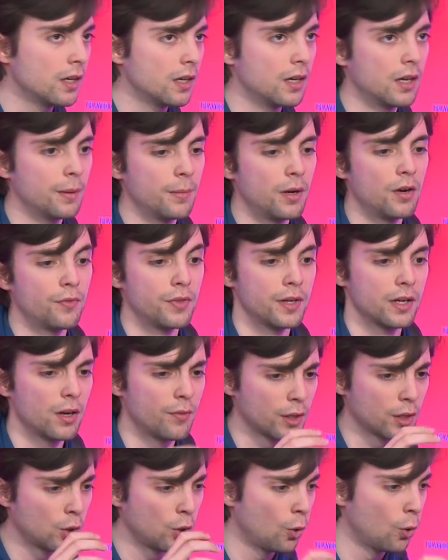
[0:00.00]

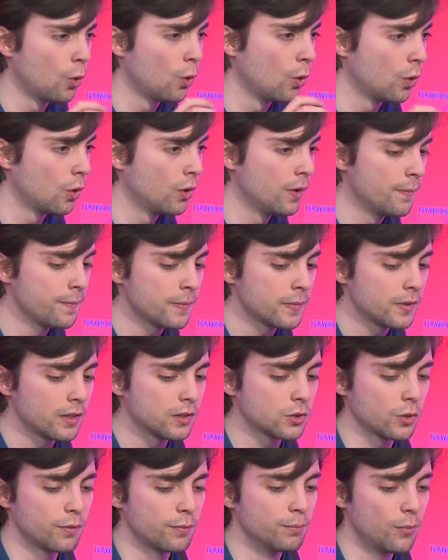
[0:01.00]
of the core
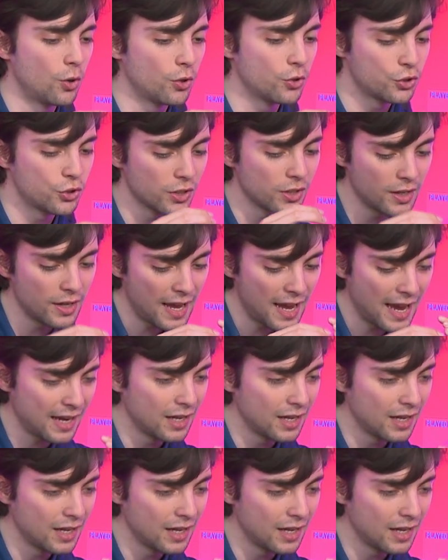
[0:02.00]
sort of modular